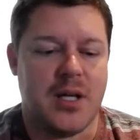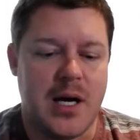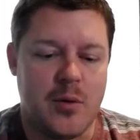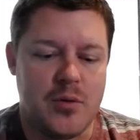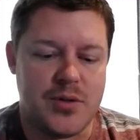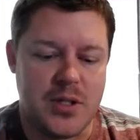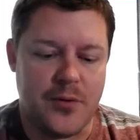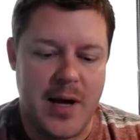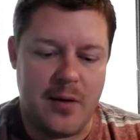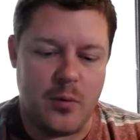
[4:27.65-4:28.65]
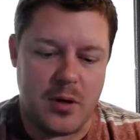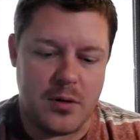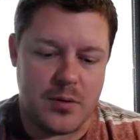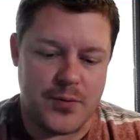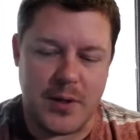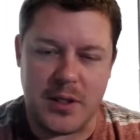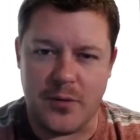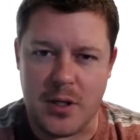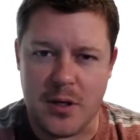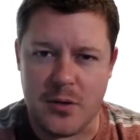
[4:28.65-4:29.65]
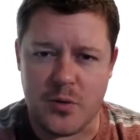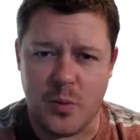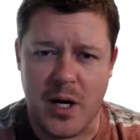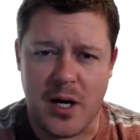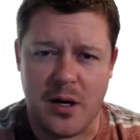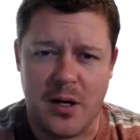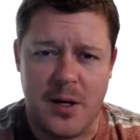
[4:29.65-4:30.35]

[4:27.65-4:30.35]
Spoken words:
and I will see if I have one of those funny videos where